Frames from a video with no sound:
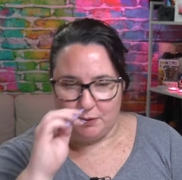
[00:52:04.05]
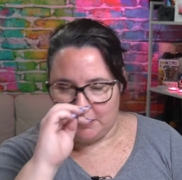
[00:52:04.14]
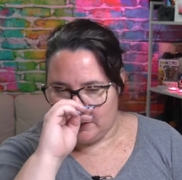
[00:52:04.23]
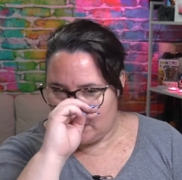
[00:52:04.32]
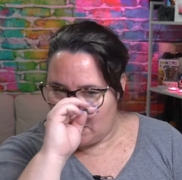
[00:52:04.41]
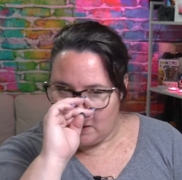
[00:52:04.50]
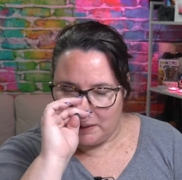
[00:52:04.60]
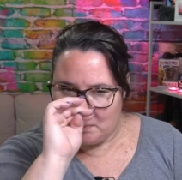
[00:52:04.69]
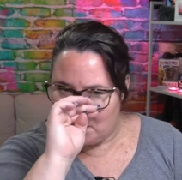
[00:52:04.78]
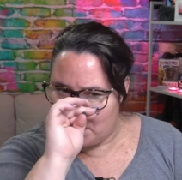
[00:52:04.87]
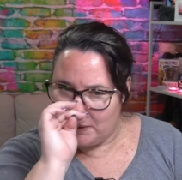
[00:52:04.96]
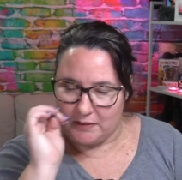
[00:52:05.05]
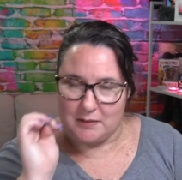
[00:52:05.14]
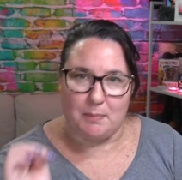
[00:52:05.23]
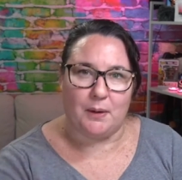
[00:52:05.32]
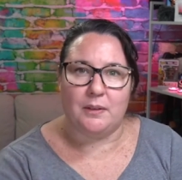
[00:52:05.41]
which is kind of the point, I
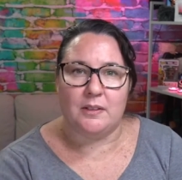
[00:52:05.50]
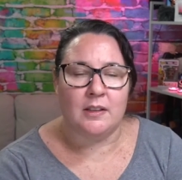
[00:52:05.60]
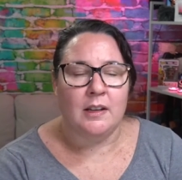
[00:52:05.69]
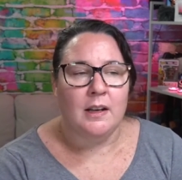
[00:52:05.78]
suppose.